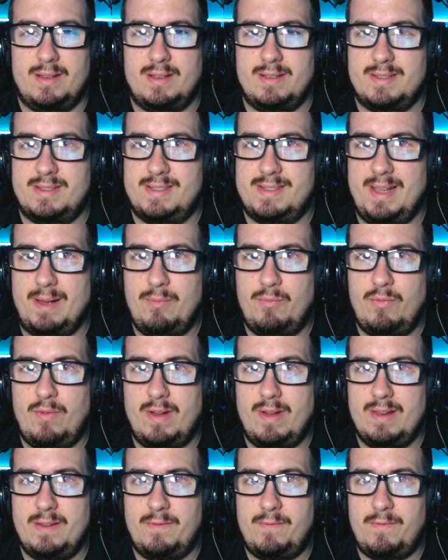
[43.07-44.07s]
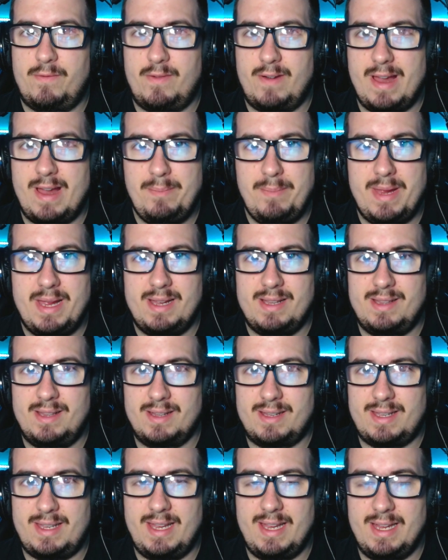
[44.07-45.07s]
someone framing the
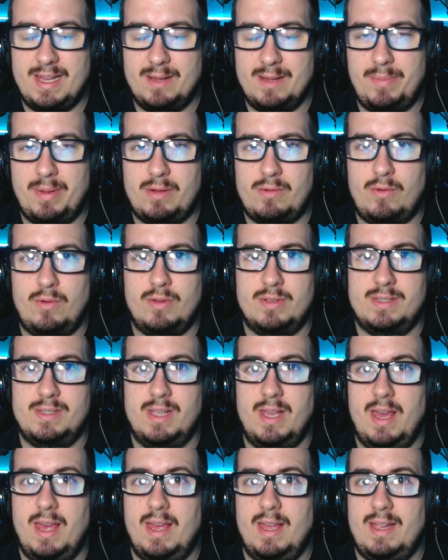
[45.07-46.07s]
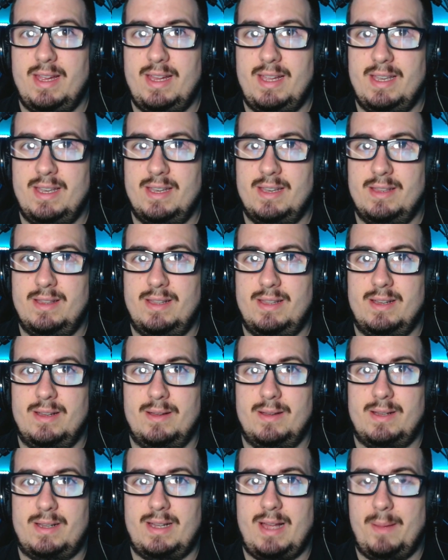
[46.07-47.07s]
king, because in
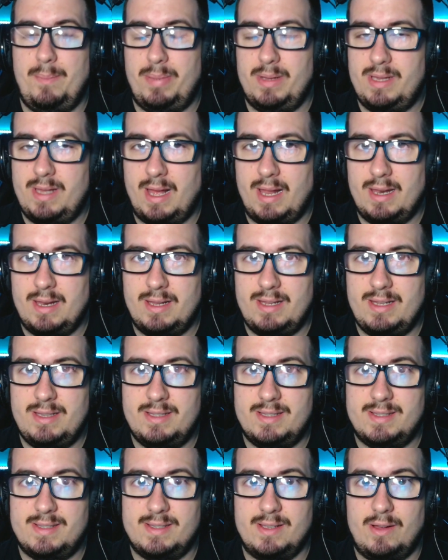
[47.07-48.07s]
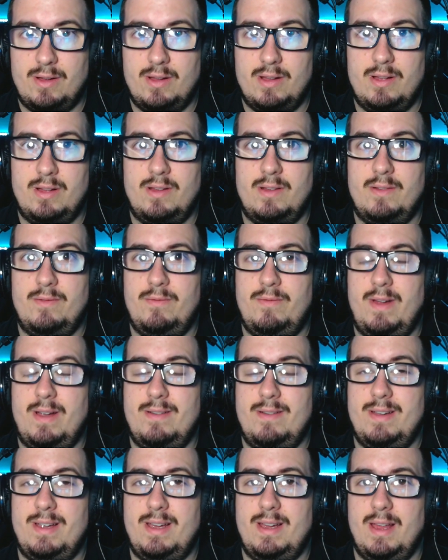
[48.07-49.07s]
the capital it's
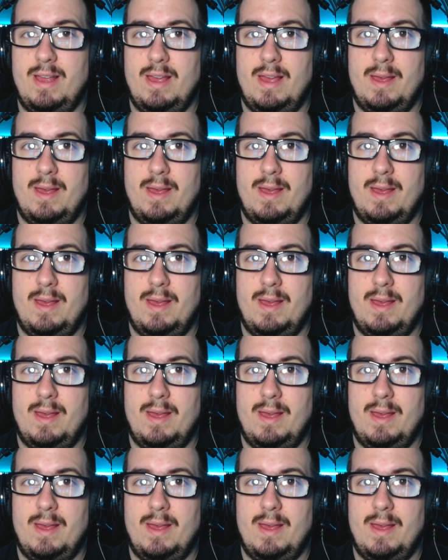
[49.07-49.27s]
very